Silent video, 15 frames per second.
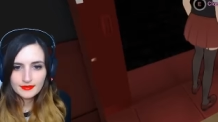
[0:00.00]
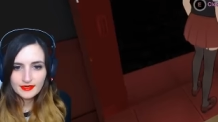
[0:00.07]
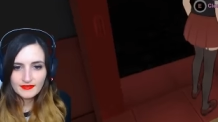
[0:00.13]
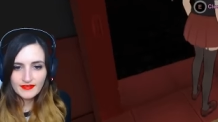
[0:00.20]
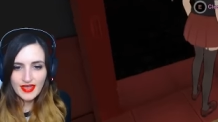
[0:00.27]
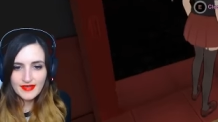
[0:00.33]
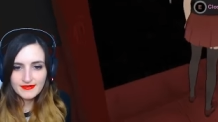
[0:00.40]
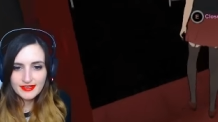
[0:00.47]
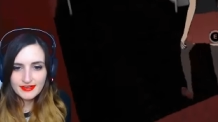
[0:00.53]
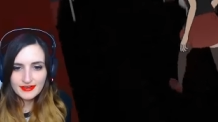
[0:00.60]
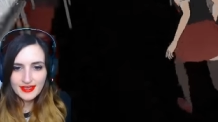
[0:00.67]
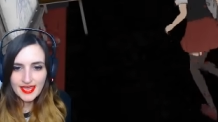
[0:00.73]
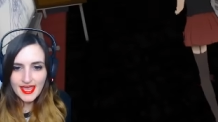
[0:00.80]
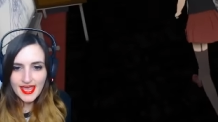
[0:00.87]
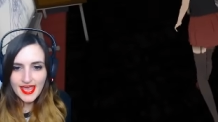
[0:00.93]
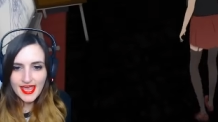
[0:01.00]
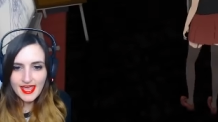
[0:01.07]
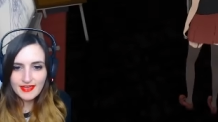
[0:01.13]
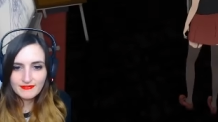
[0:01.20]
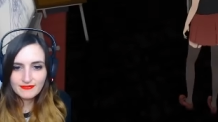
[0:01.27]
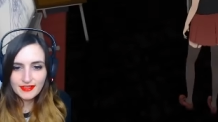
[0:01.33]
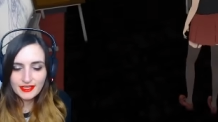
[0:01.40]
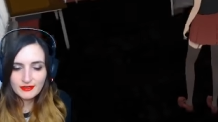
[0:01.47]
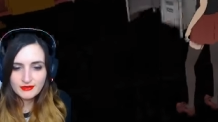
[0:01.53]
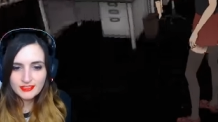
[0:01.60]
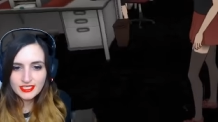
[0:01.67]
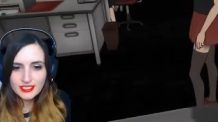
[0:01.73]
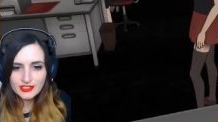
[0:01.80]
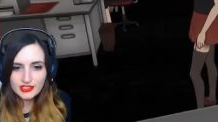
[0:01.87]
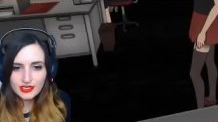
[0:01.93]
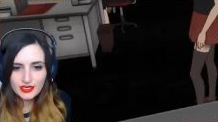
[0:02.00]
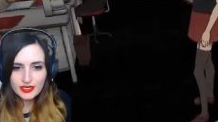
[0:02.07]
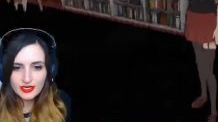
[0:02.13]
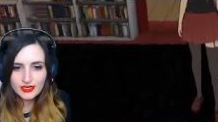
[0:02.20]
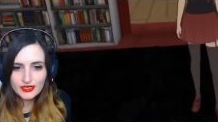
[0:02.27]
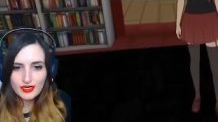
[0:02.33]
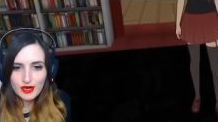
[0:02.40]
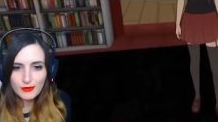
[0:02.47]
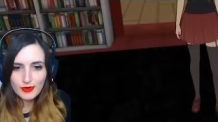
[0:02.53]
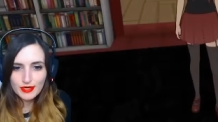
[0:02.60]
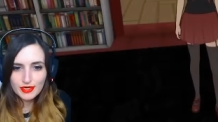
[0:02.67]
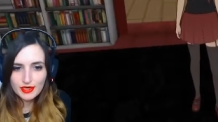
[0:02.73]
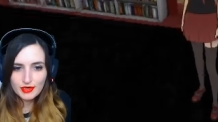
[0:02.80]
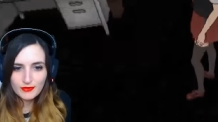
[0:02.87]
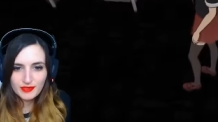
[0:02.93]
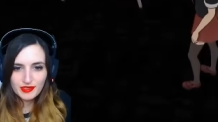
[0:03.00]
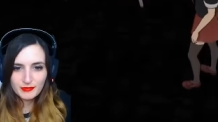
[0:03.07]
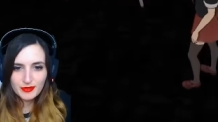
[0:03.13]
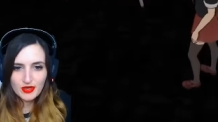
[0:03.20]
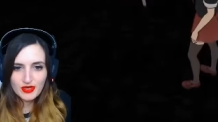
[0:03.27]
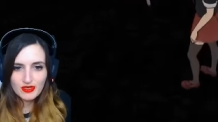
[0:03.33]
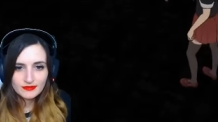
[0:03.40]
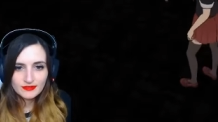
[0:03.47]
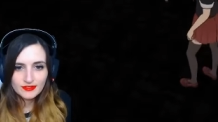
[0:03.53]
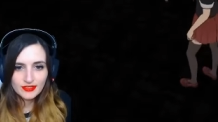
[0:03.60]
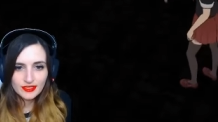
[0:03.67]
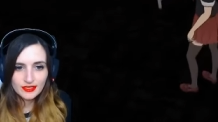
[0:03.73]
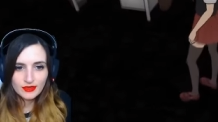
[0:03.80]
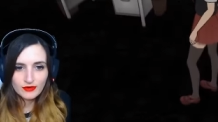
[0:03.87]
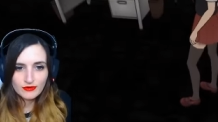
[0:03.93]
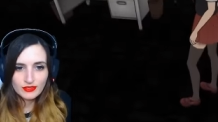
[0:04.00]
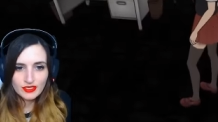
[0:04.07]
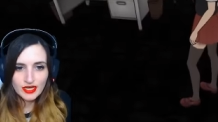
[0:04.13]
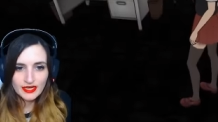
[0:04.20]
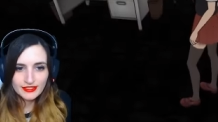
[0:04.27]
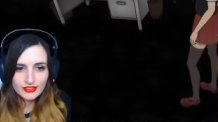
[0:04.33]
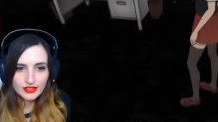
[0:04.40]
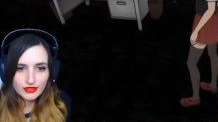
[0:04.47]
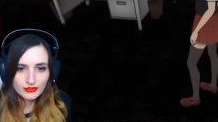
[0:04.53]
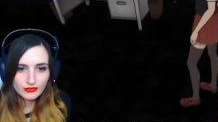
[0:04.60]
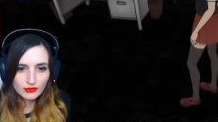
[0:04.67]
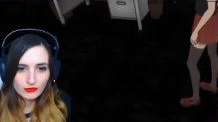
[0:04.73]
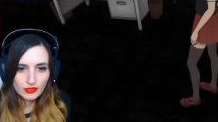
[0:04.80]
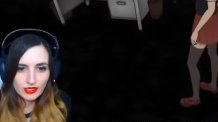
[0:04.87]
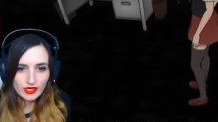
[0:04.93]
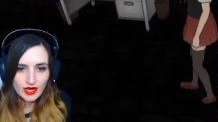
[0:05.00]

I found it! Hey, fellow teacher, coworker people! They're like, oh god, it's her, don't look